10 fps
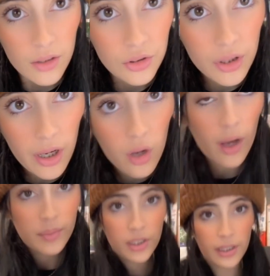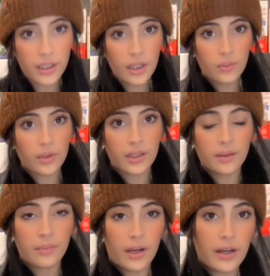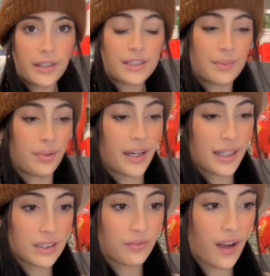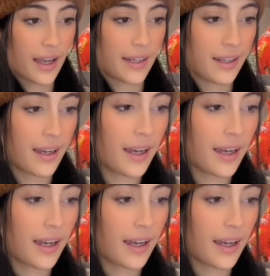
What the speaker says: So I'm starting to get really embarrassed, but it's fine.